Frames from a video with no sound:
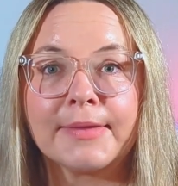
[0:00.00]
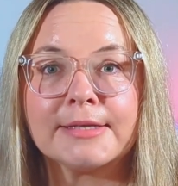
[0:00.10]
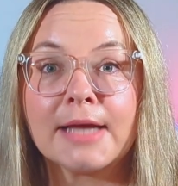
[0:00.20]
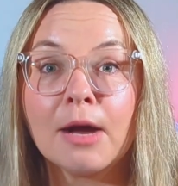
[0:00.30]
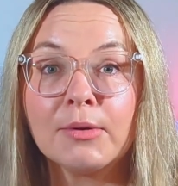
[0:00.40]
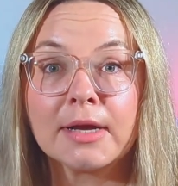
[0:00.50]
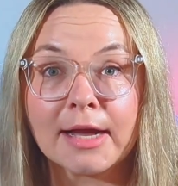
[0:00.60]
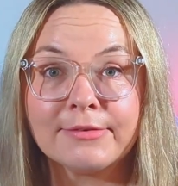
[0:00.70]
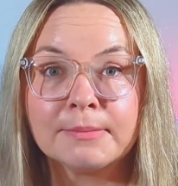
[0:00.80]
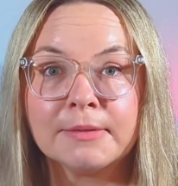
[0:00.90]
as our
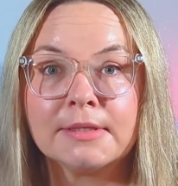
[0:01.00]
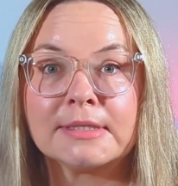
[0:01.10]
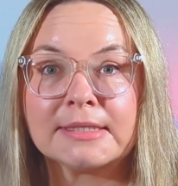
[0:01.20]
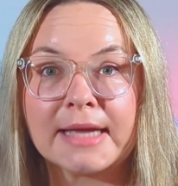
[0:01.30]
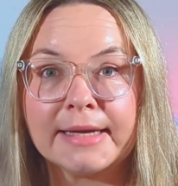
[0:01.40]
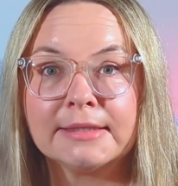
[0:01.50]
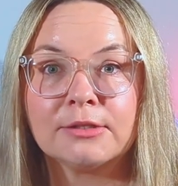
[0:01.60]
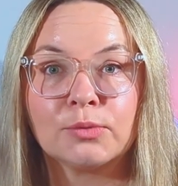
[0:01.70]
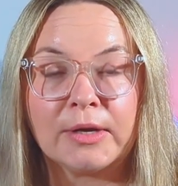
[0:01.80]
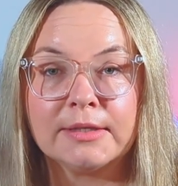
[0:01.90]
government signed the
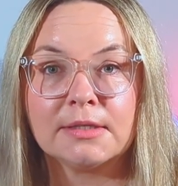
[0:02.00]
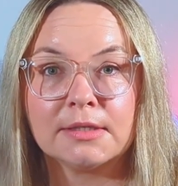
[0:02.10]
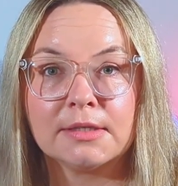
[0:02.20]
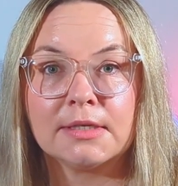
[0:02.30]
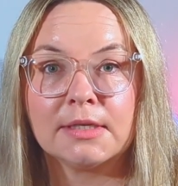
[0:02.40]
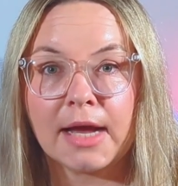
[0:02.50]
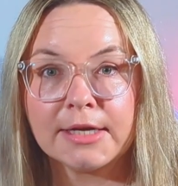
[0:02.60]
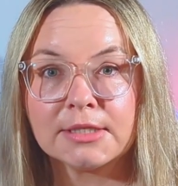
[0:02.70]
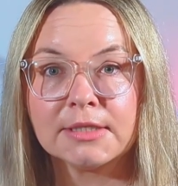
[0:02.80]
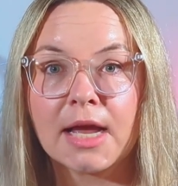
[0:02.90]
2013
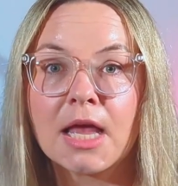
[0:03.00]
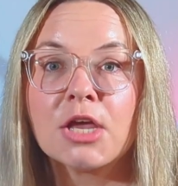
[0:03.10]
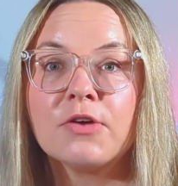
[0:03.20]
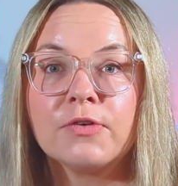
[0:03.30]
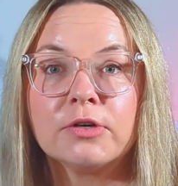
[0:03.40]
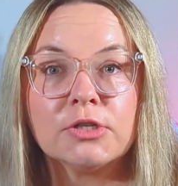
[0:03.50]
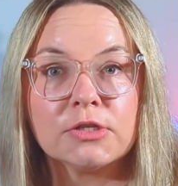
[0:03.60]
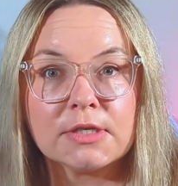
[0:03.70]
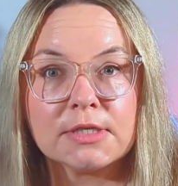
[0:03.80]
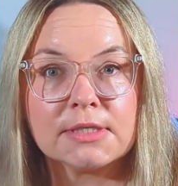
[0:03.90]
Agenda for
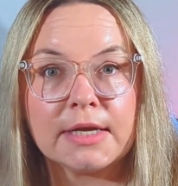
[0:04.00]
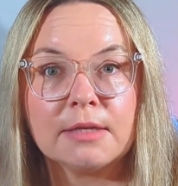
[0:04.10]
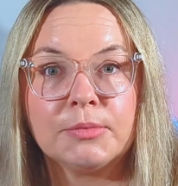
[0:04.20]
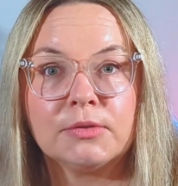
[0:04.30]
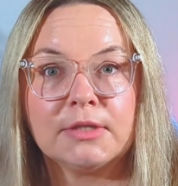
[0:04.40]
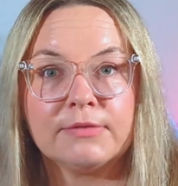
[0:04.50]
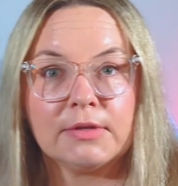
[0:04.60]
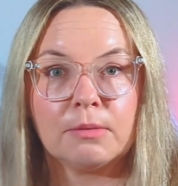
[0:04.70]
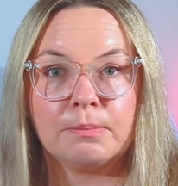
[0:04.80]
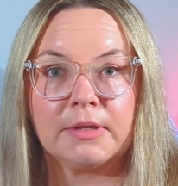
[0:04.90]
Sustainable
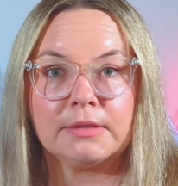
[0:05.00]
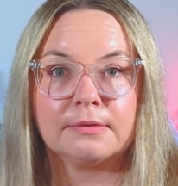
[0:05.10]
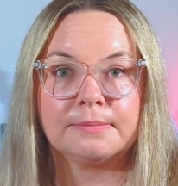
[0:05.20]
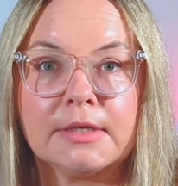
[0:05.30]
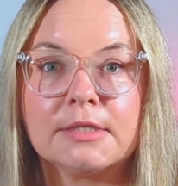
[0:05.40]
Development.